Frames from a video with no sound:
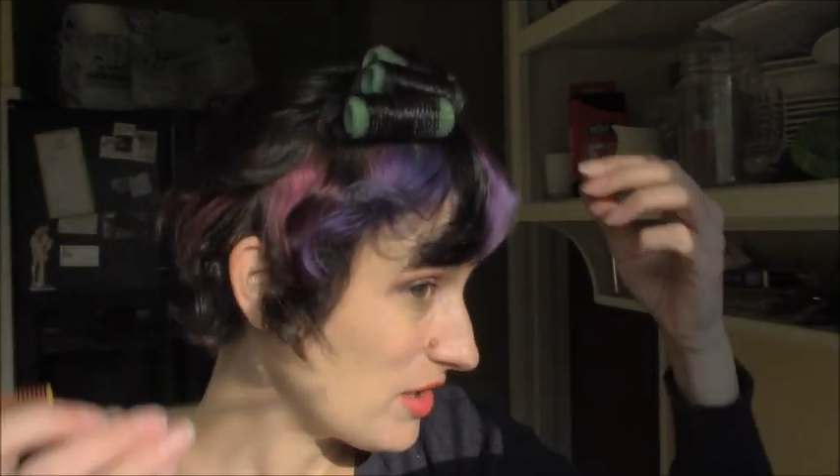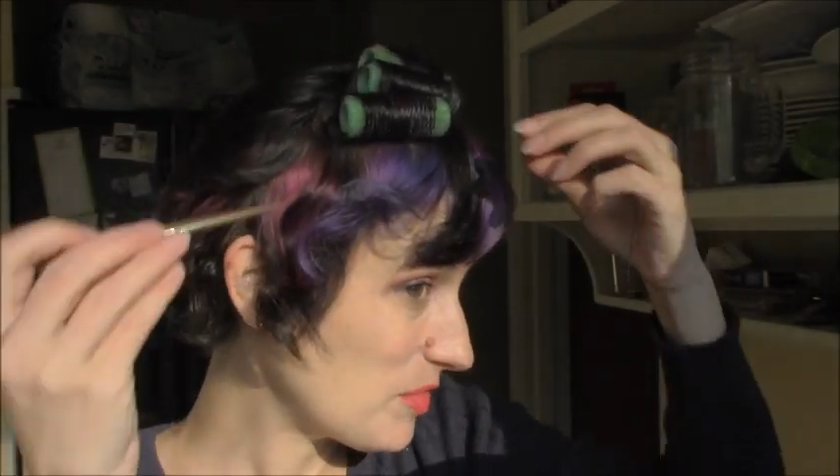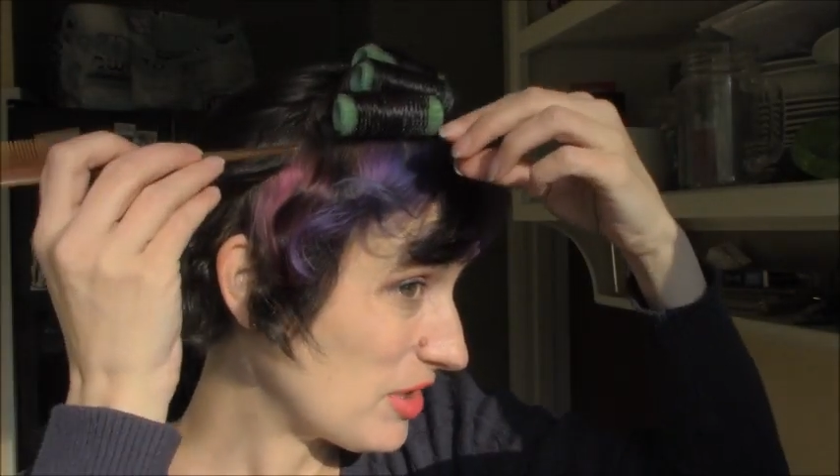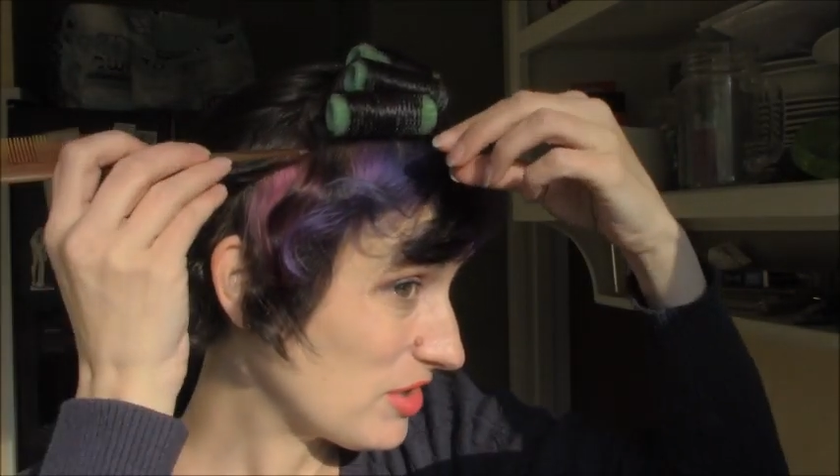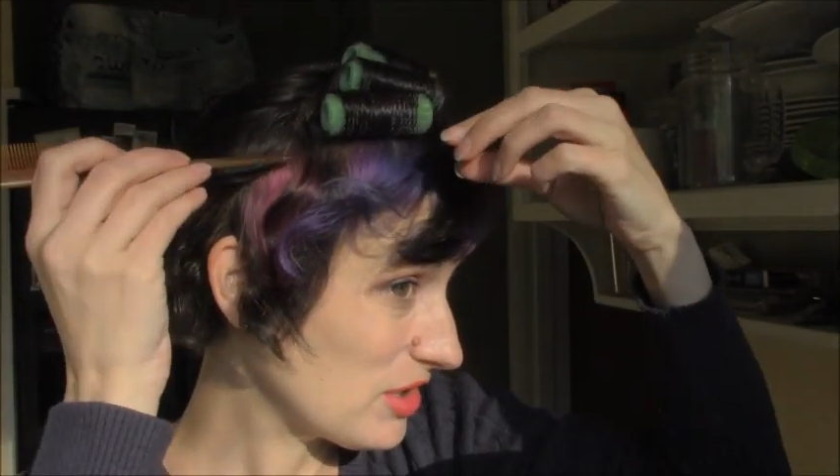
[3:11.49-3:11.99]

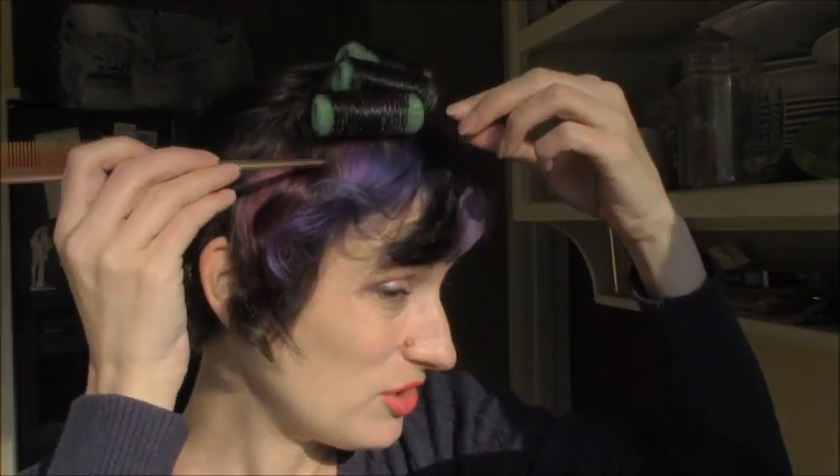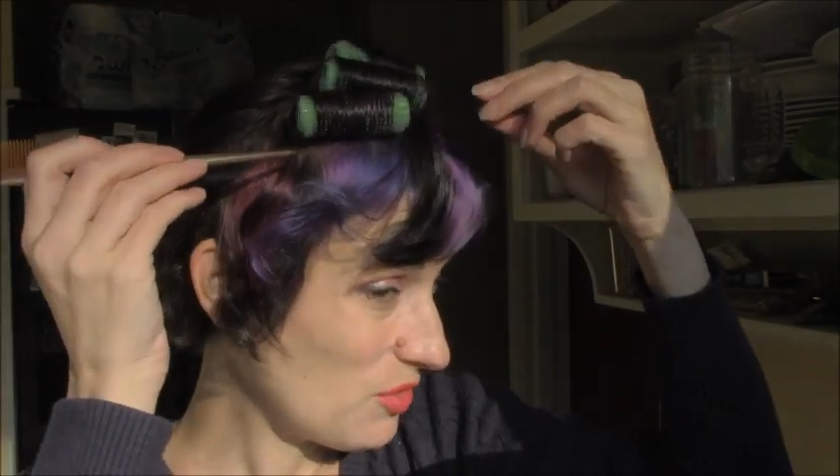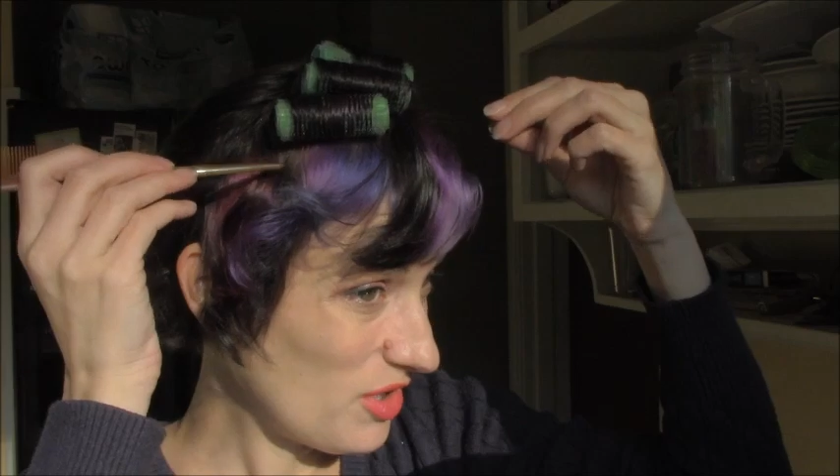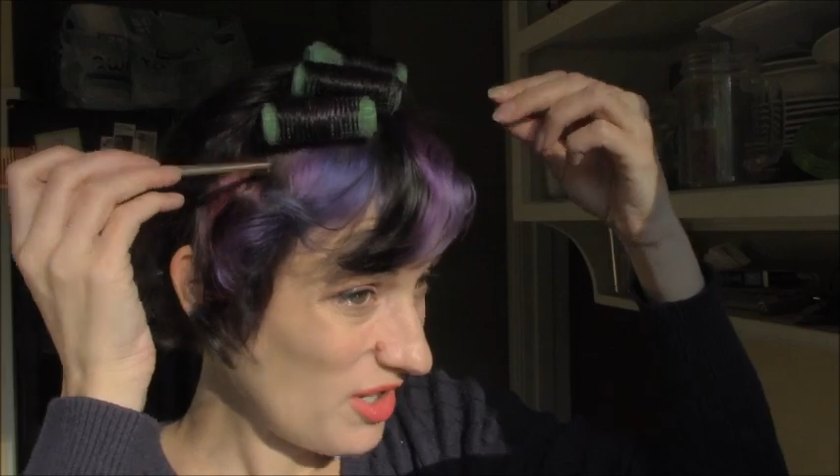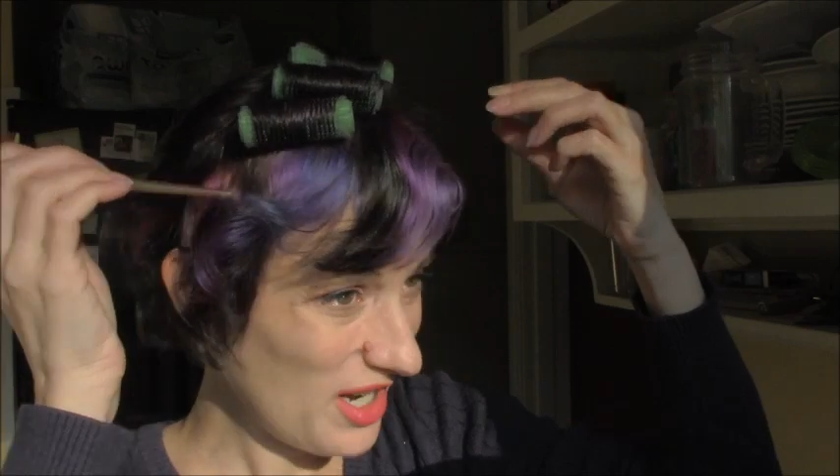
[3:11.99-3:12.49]
especially
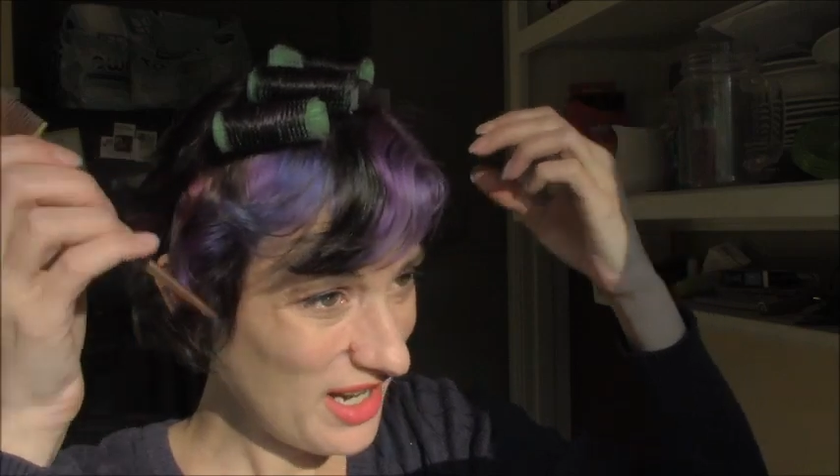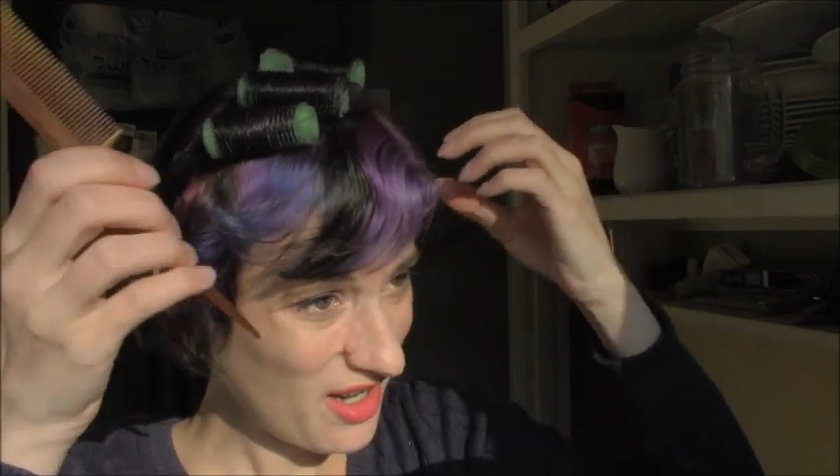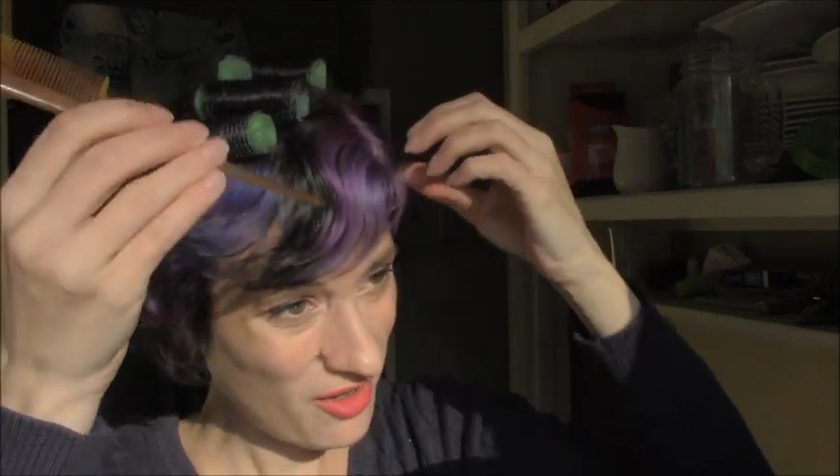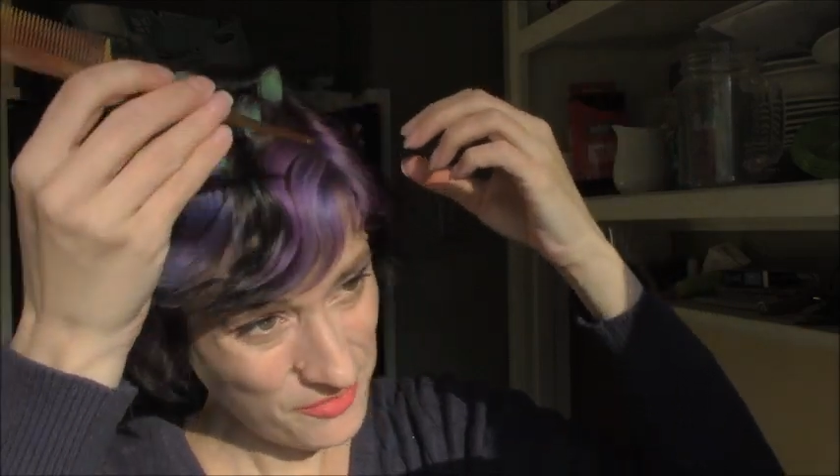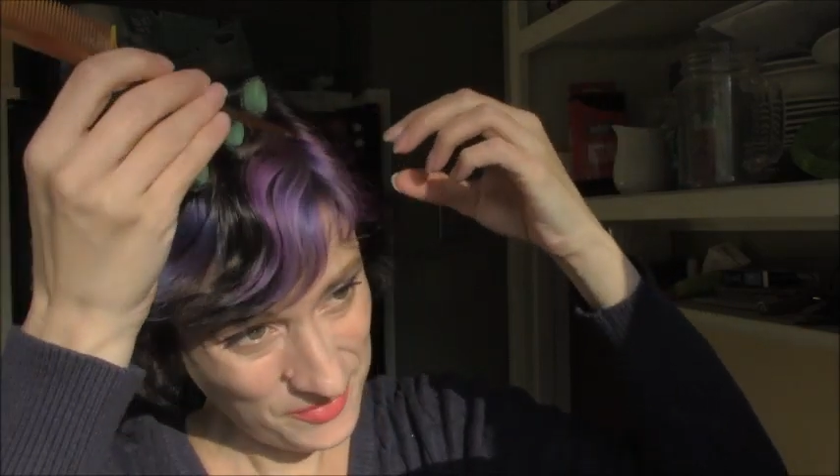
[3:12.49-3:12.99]
shorter
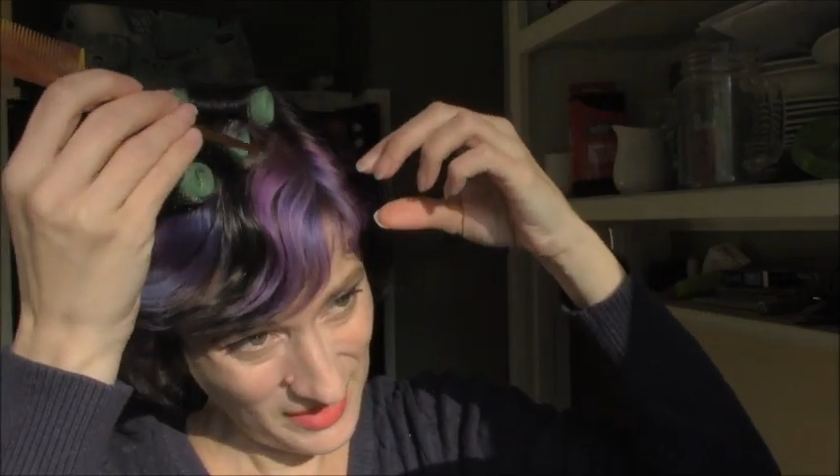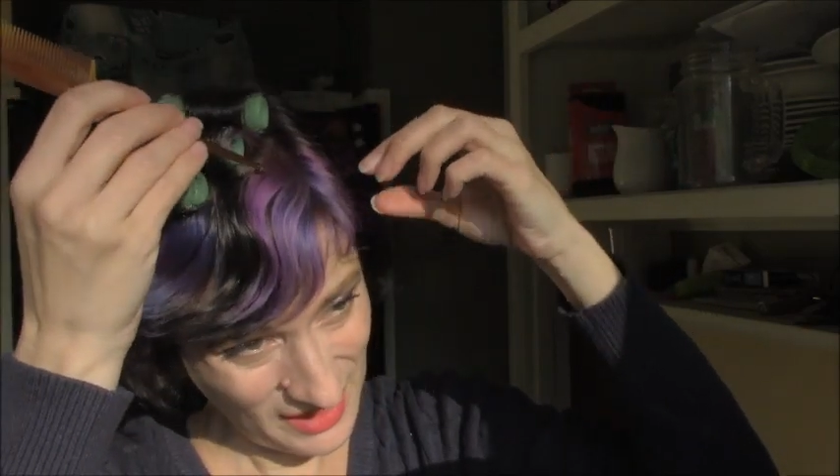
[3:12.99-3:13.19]
hair.